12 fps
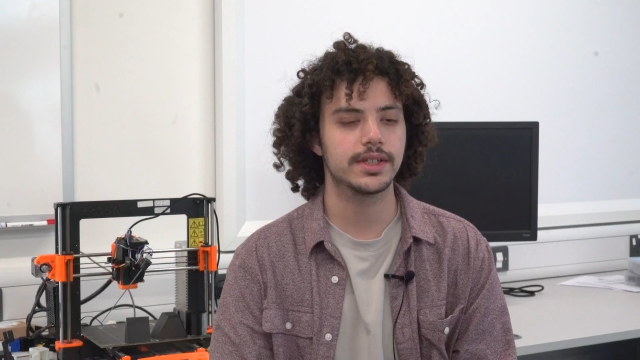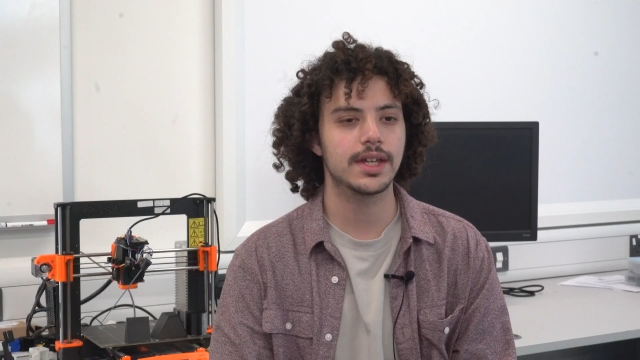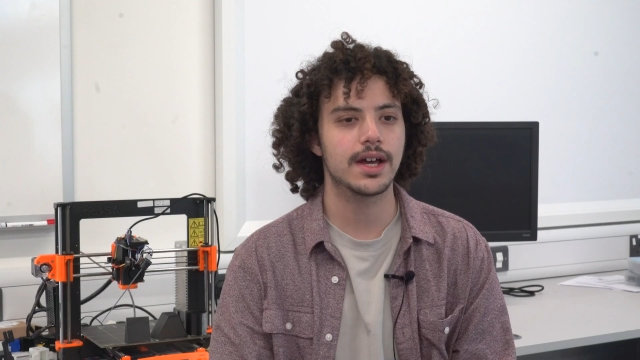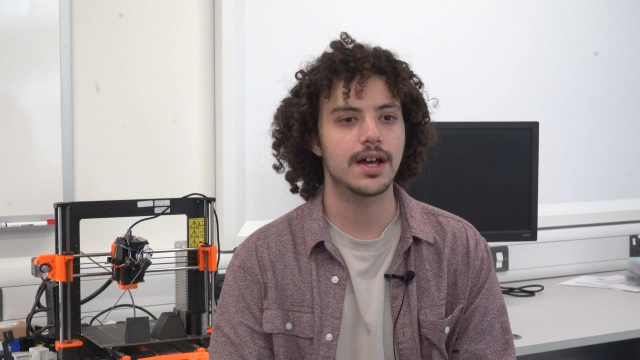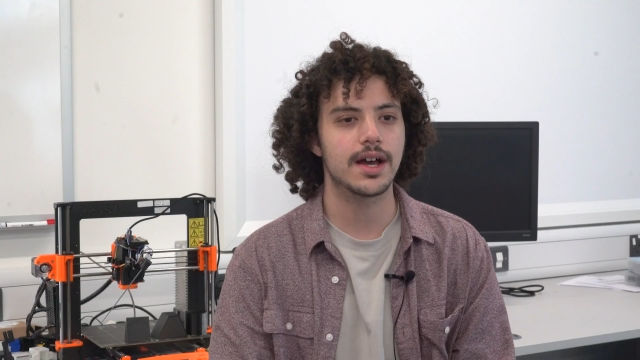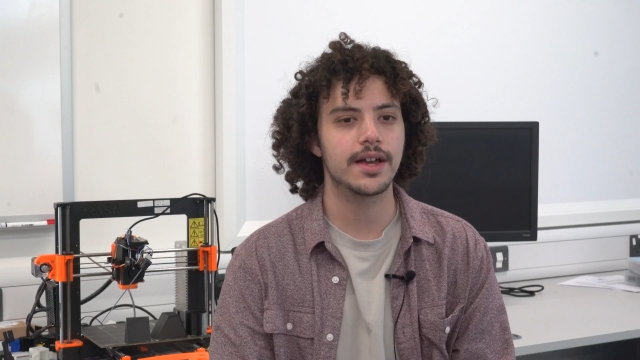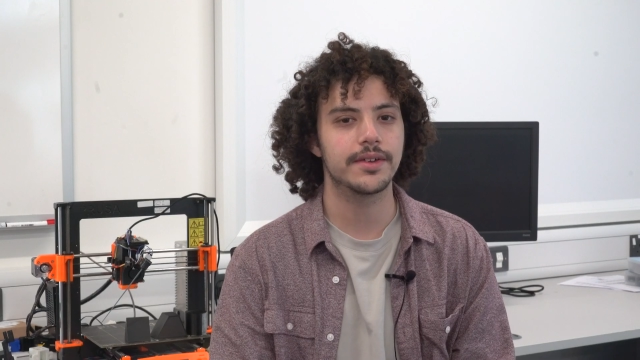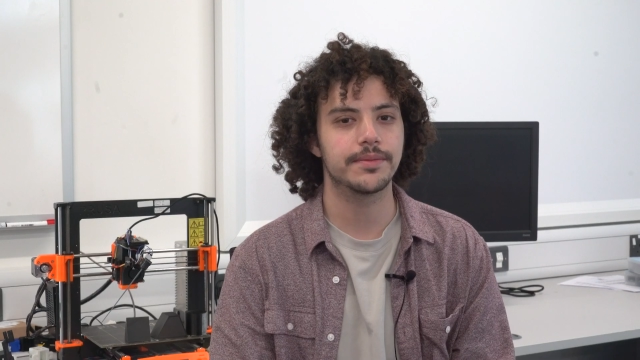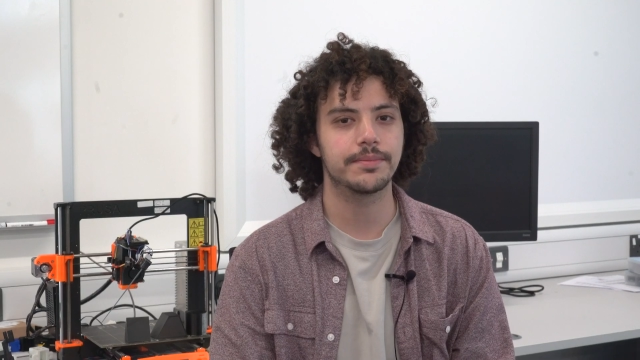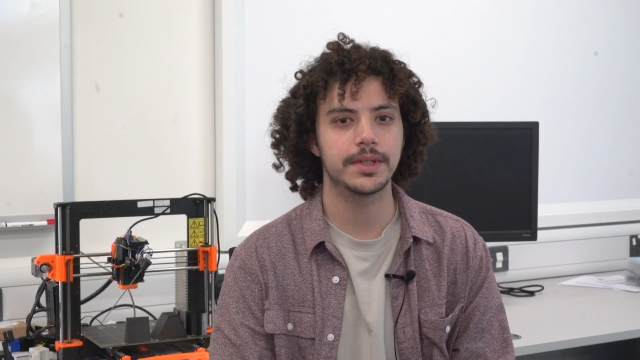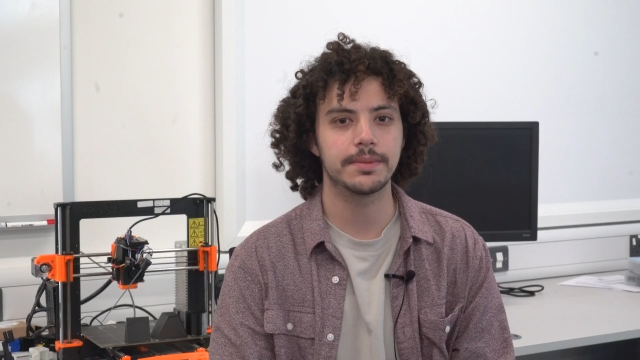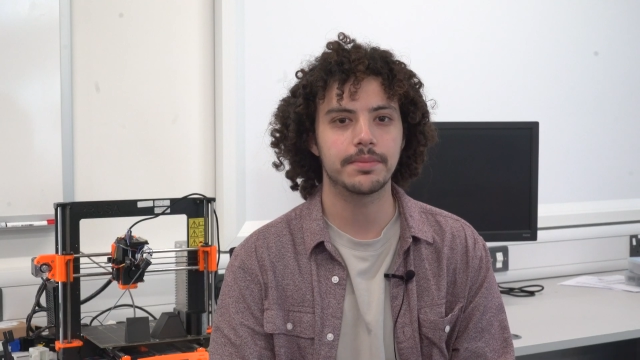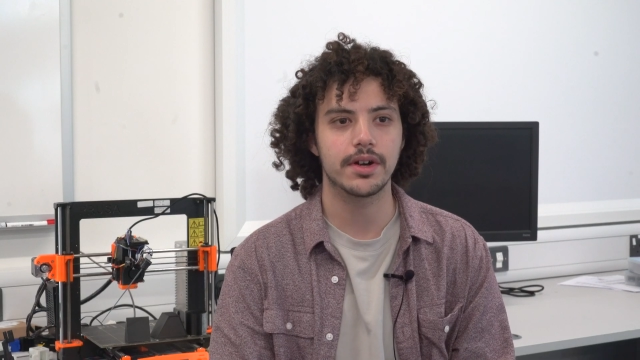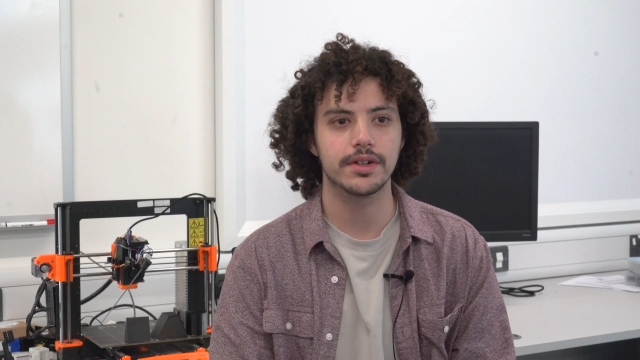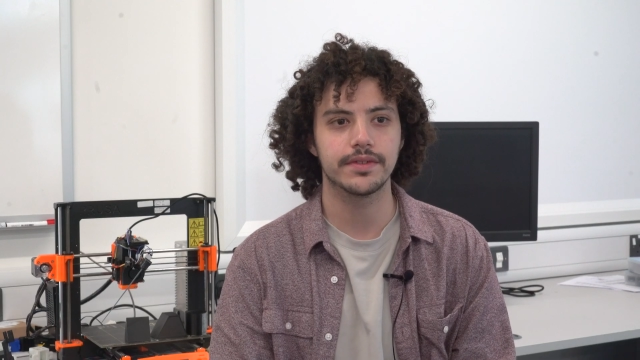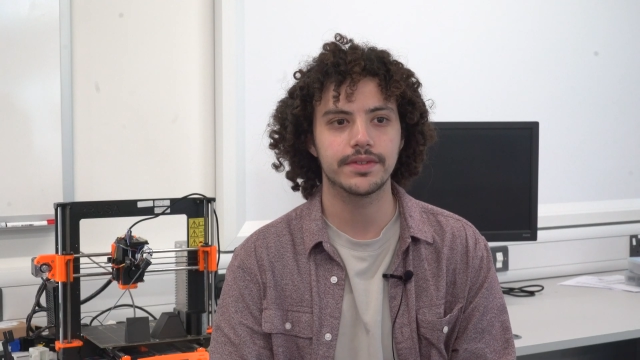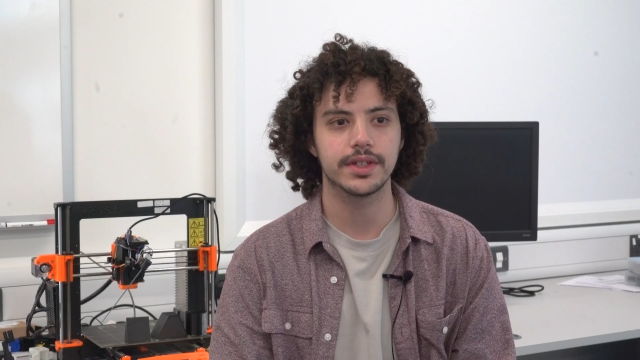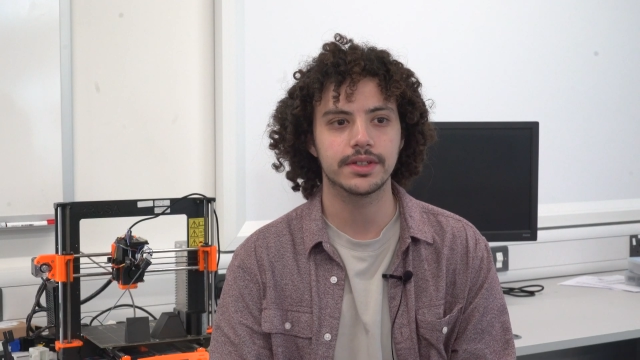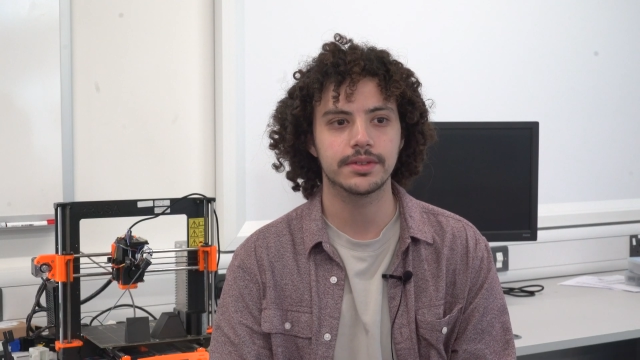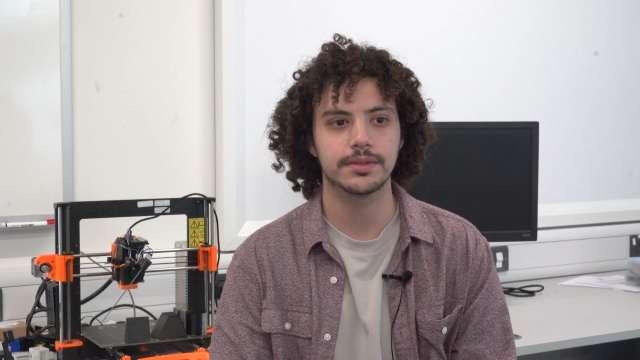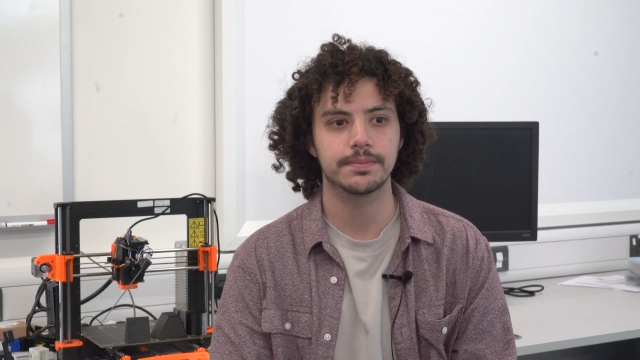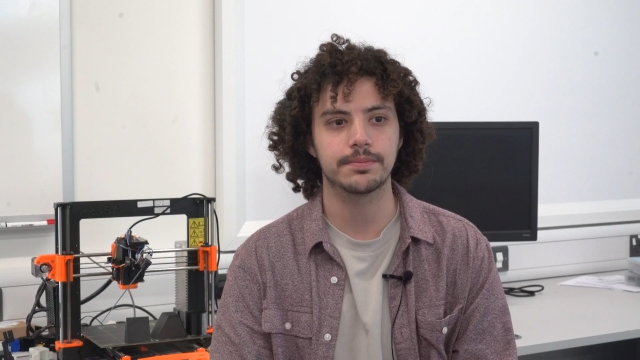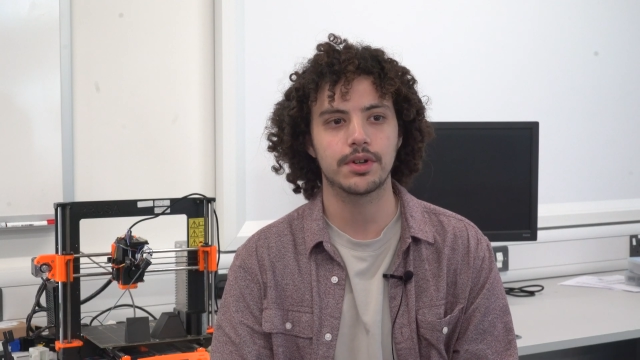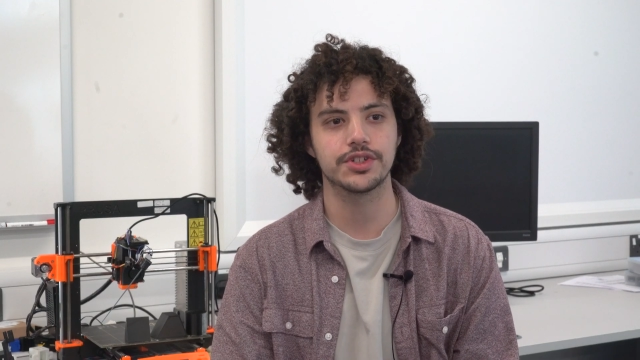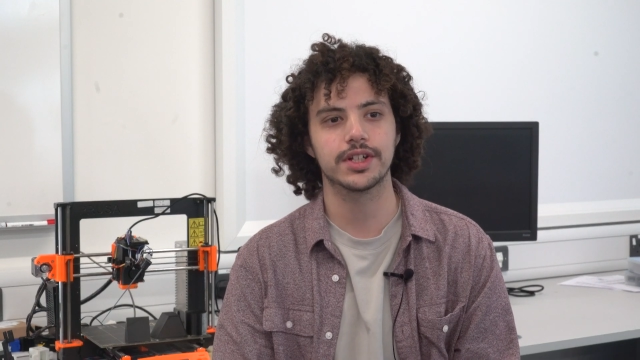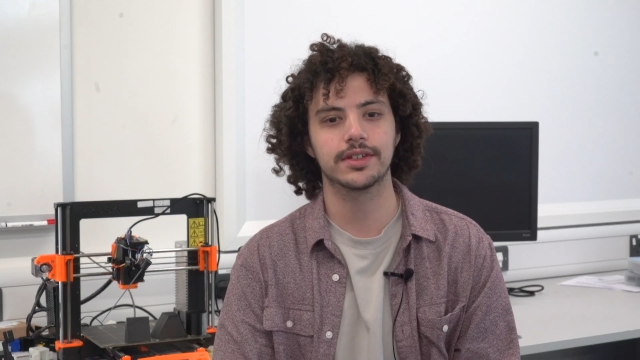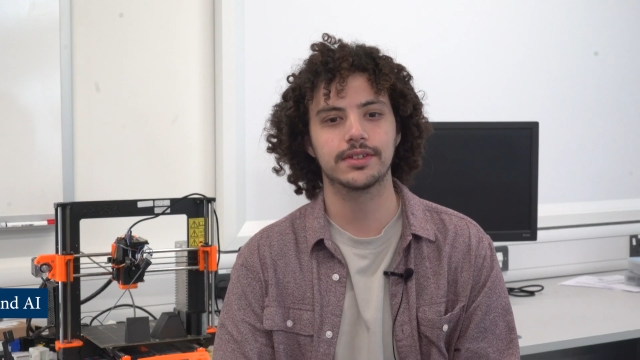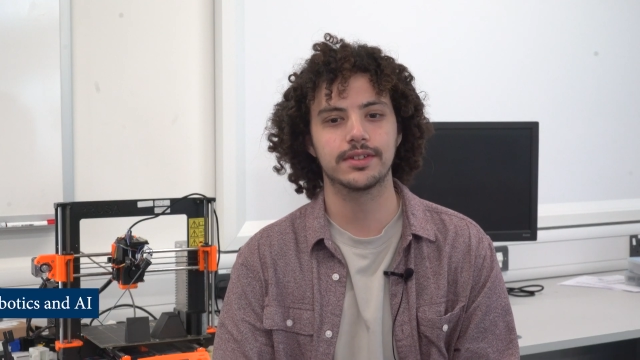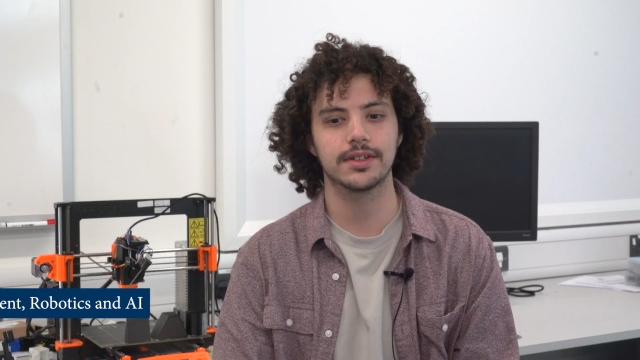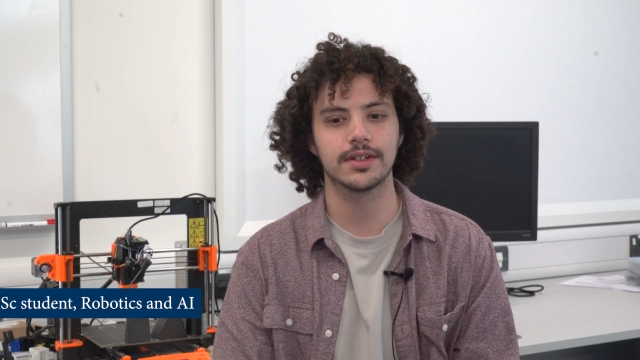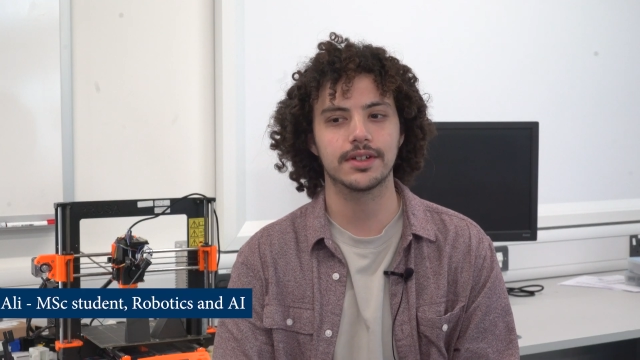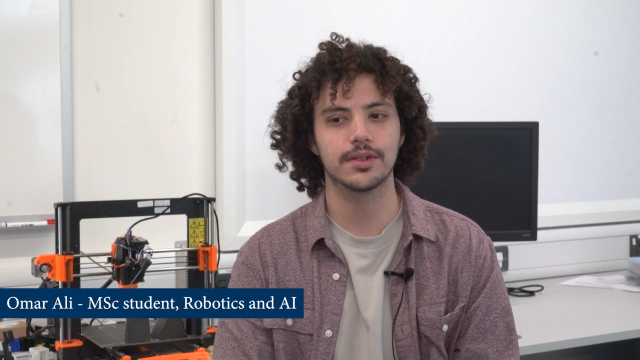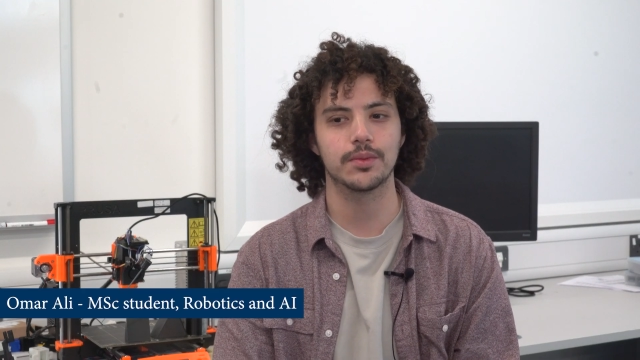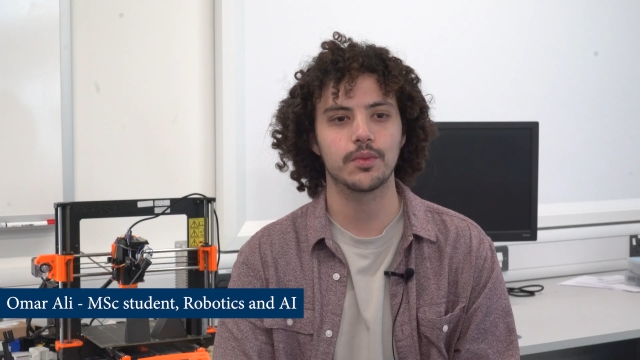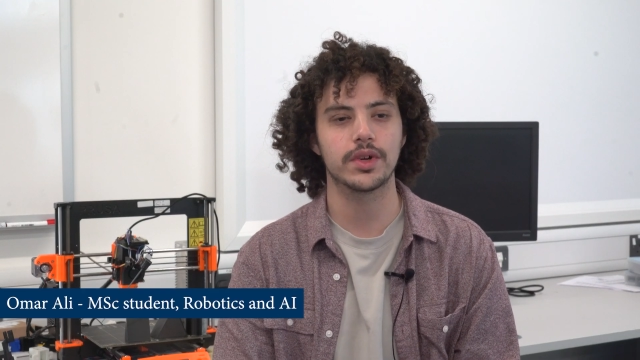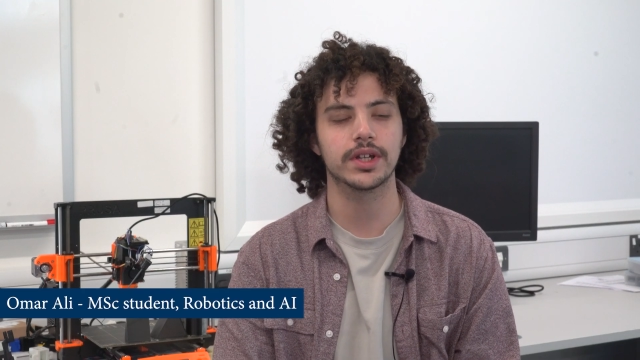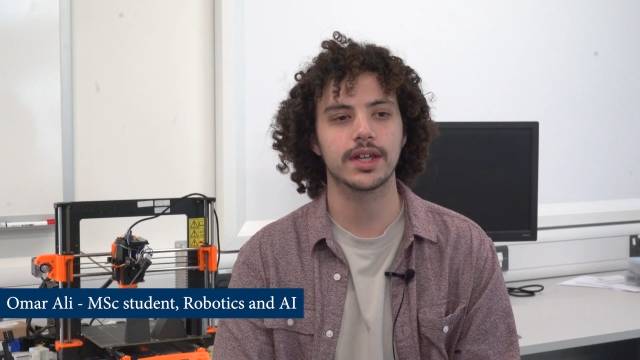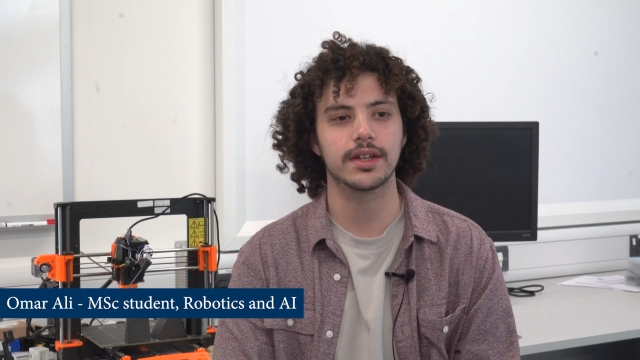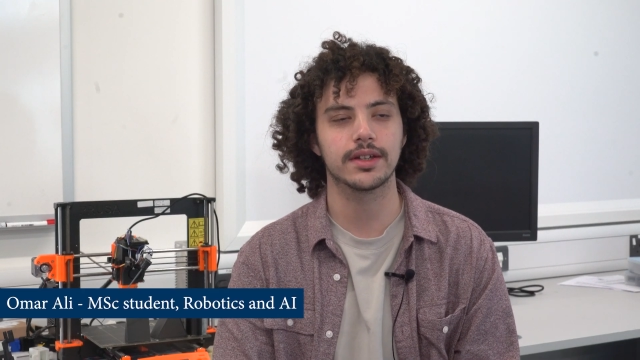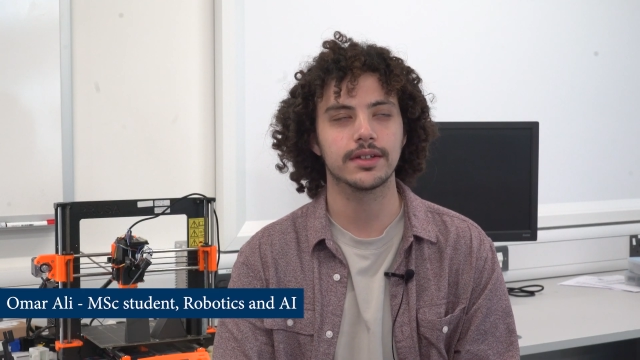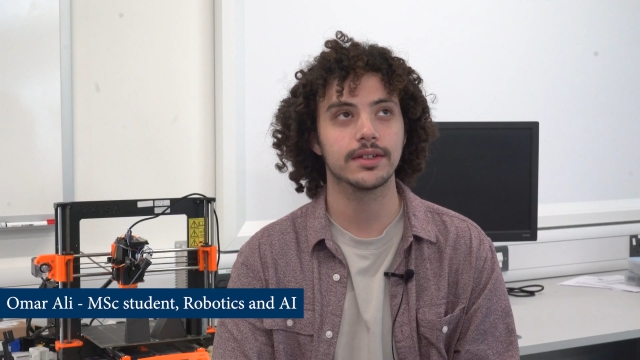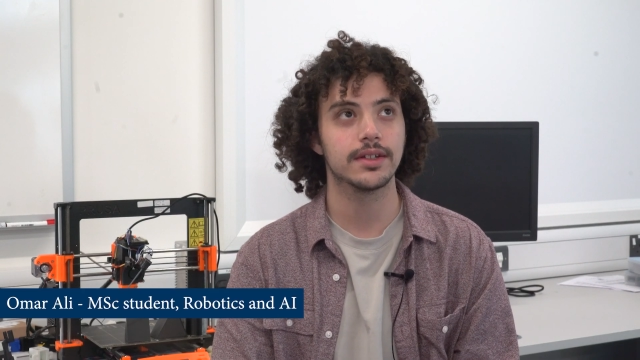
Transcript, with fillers: Yeah, I've been part of this project uh, working